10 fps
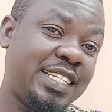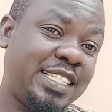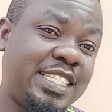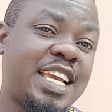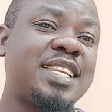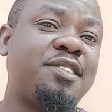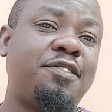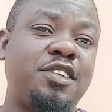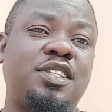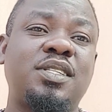share the
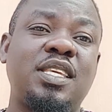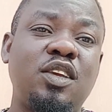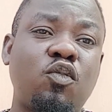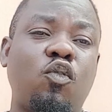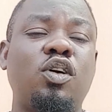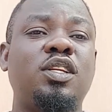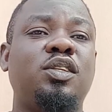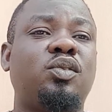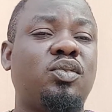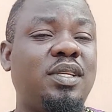fishes equally
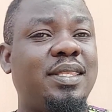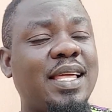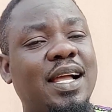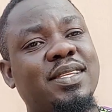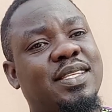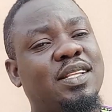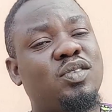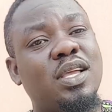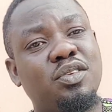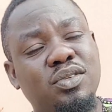to the tanks that you
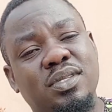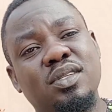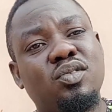are using,